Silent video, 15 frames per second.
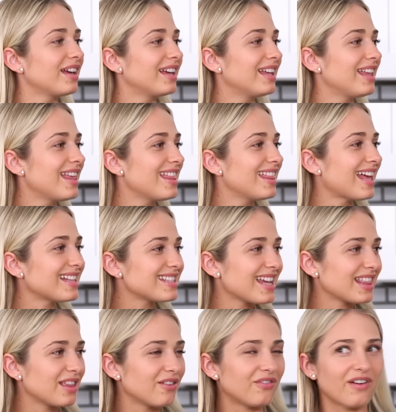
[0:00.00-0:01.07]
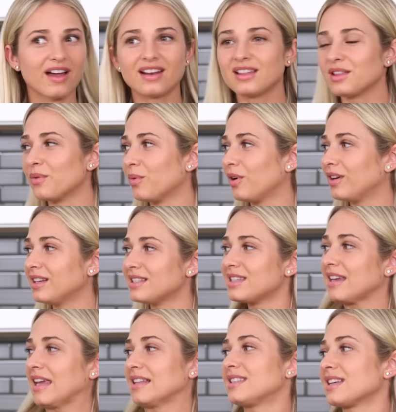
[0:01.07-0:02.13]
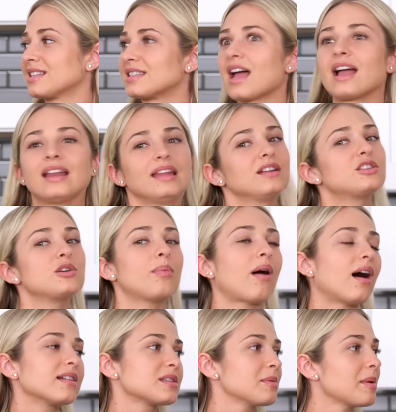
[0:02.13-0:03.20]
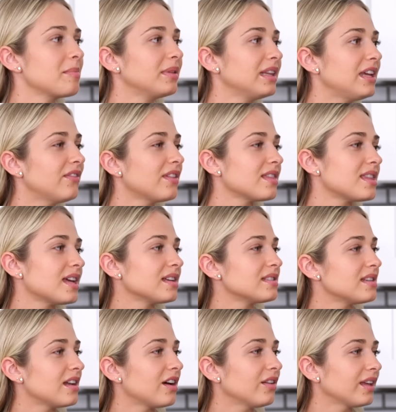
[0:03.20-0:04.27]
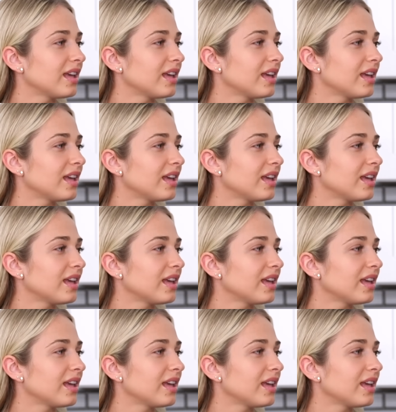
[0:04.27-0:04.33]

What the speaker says: it. Know. That's like the fun in the world is like it's exciting to possibly believe in things, you know?